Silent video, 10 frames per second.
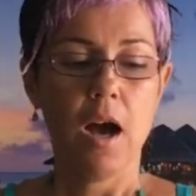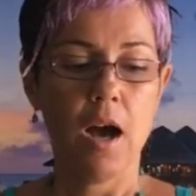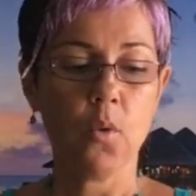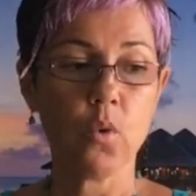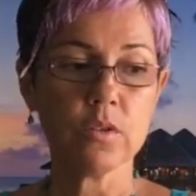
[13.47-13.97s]

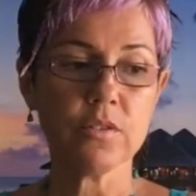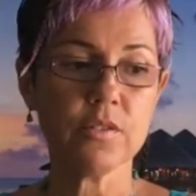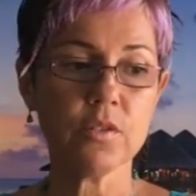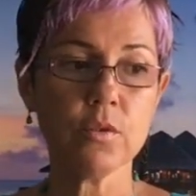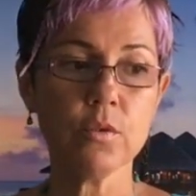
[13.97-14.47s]
I want
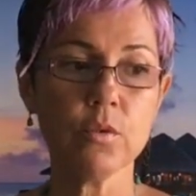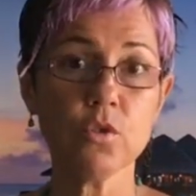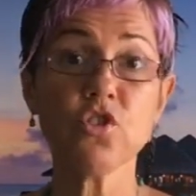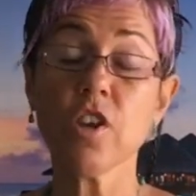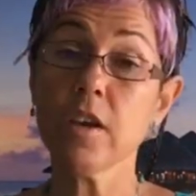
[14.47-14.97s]
to
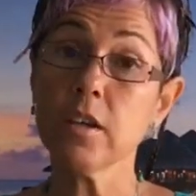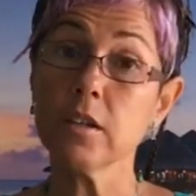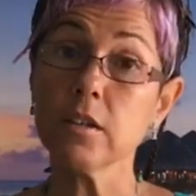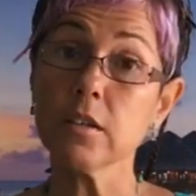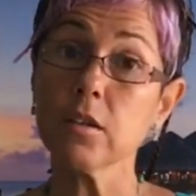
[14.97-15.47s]

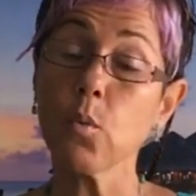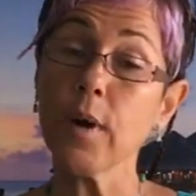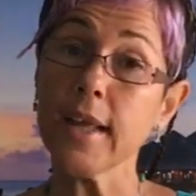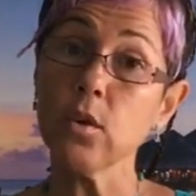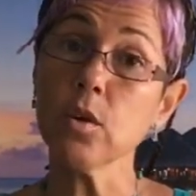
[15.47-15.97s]
share what
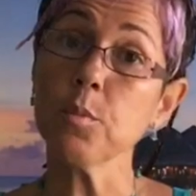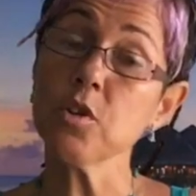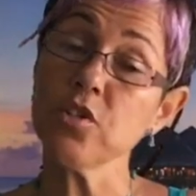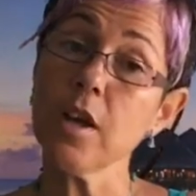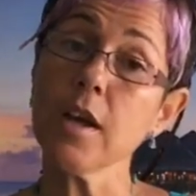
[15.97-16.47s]
I know about
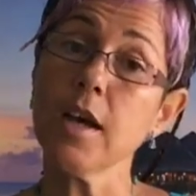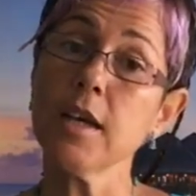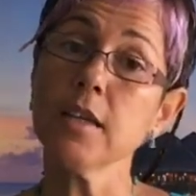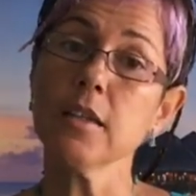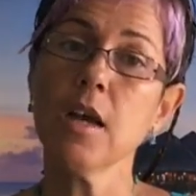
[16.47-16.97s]

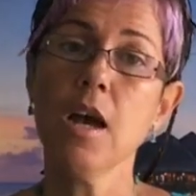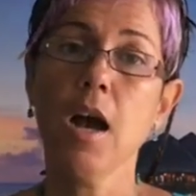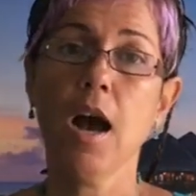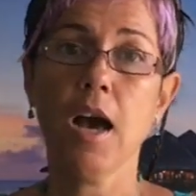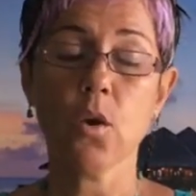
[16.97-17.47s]
Shungite.
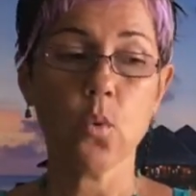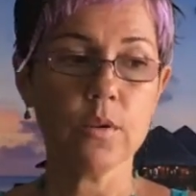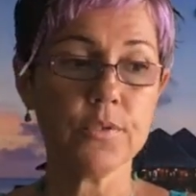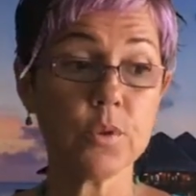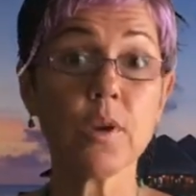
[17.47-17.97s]
I
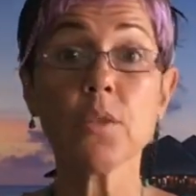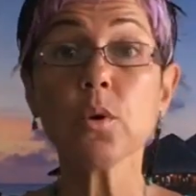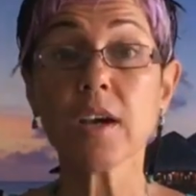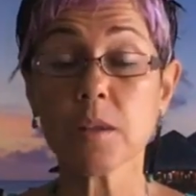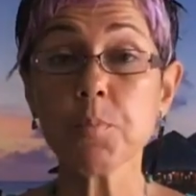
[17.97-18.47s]
want to
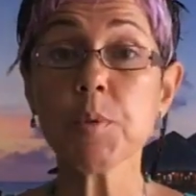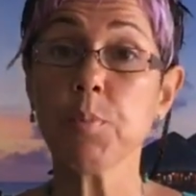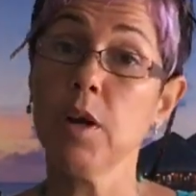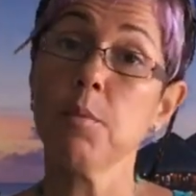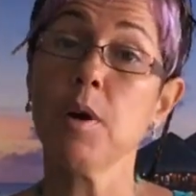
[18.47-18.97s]
educate
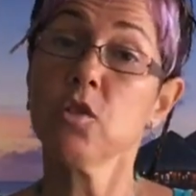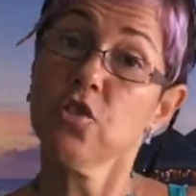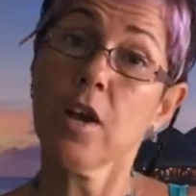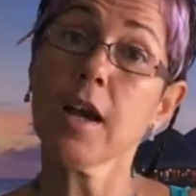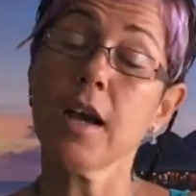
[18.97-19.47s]
people about
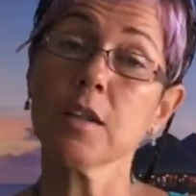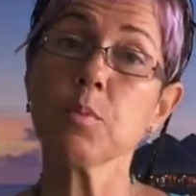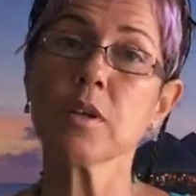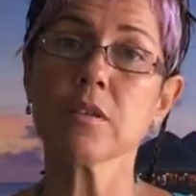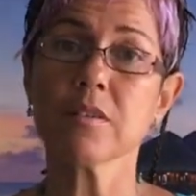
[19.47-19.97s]
Shungite
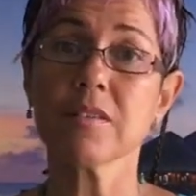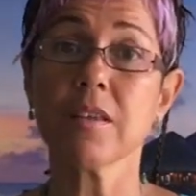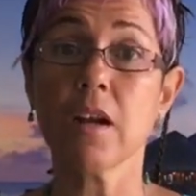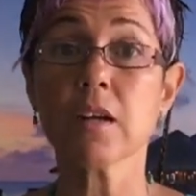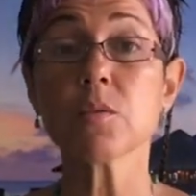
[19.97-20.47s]
because there's
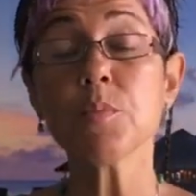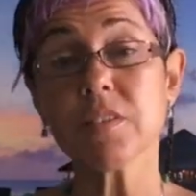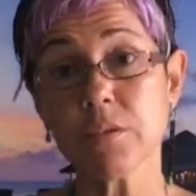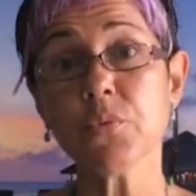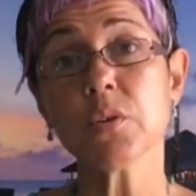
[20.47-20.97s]
a lot of
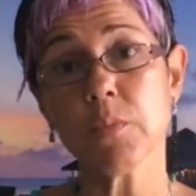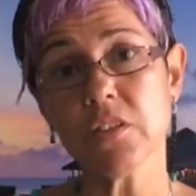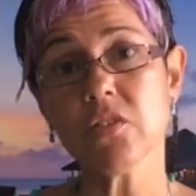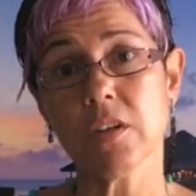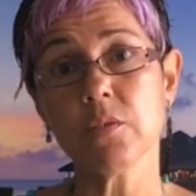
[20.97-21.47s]

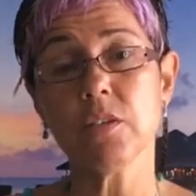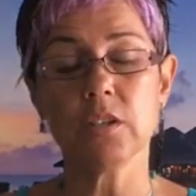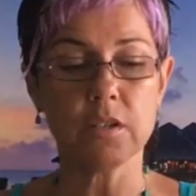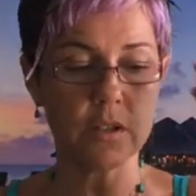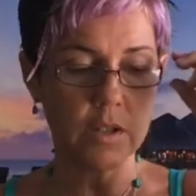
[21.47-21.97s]
misinformation out
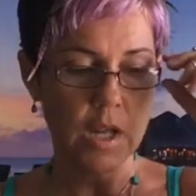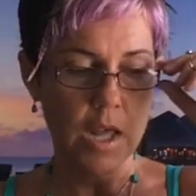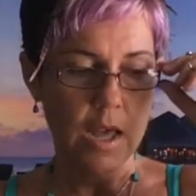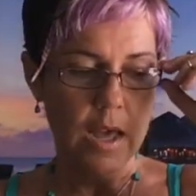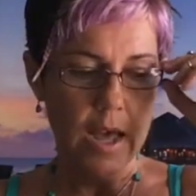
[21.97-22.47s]
there,
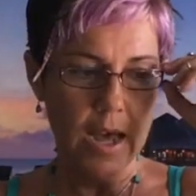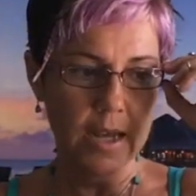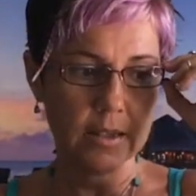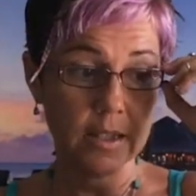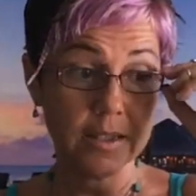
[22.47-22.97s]

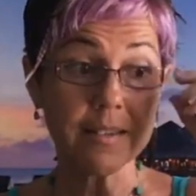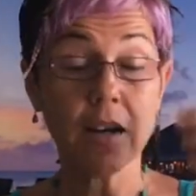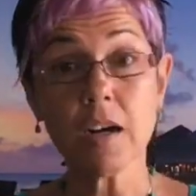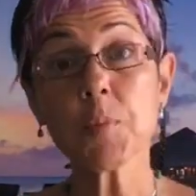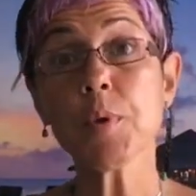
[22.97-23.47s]
and there is a
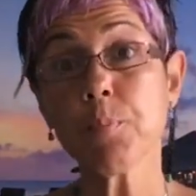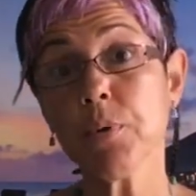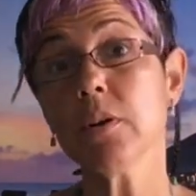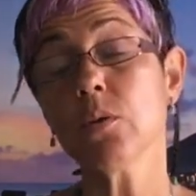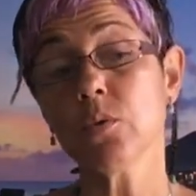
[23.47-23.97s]
lot of people
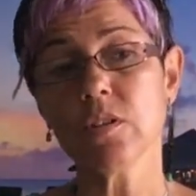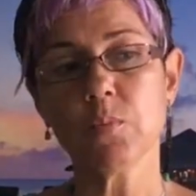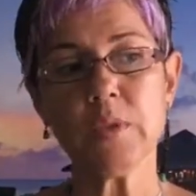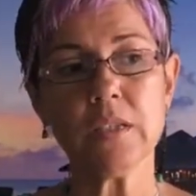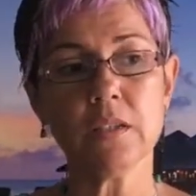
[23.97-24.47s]
who is
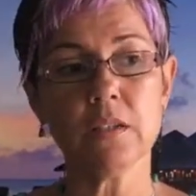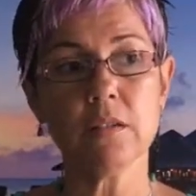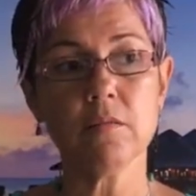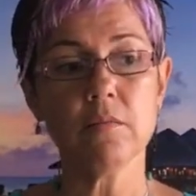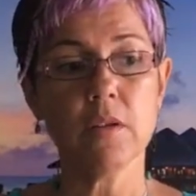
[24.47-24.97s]

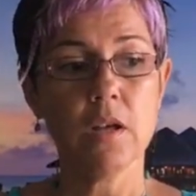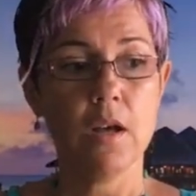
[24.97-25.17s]
being